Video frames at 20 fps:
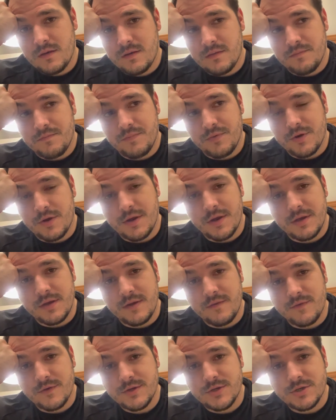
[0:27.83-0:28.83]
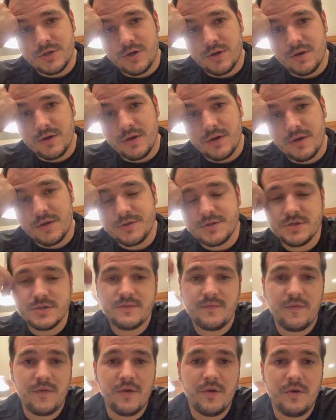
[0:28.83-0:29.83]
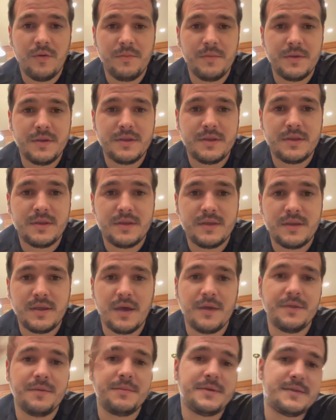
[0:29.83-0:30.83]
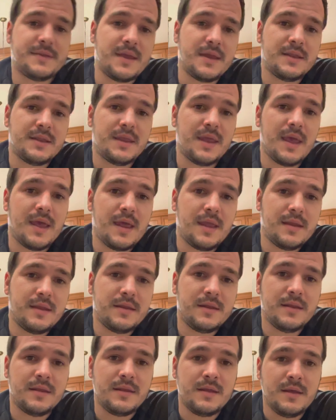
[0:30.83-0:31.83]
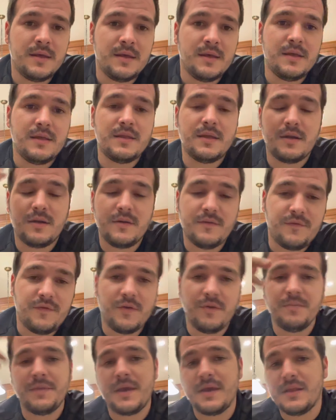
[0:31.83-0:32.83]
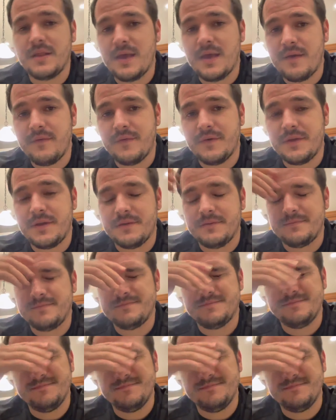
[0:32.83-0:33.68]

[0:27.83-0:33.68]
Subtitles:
put on a different shirt and I'll just film and tell them it's day 10, and then I'll film day 11. And